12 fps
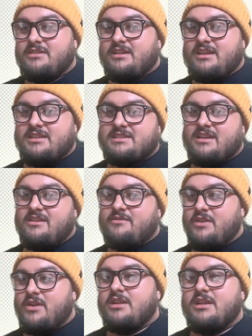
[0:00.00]
It's
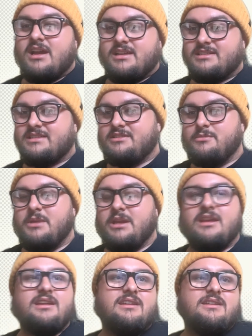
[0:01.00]
very nice to
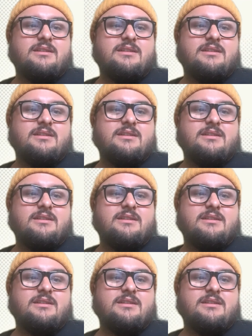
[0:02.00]
me.